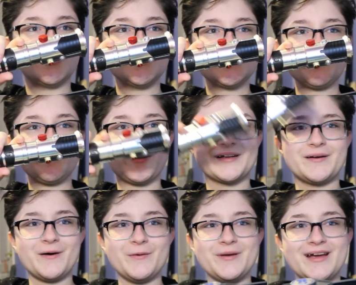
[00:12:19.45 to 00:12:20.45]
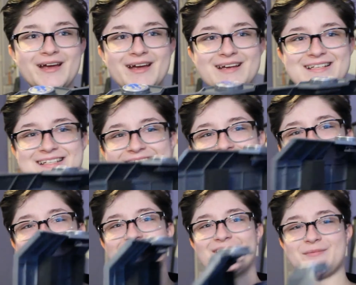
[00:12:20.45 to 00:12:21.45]
It's Obi-Wan Kenobi's!
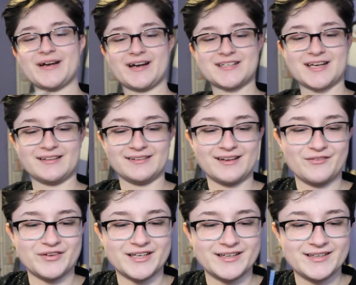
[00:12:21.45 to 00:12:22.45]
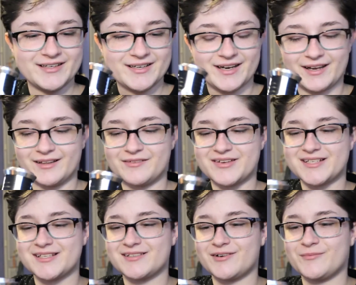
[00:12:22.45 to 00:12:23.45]
Oh my gosh, I love it. I love it
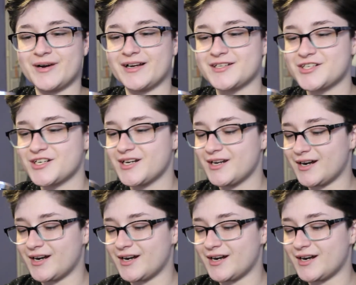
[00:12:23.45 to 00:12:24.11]
so much.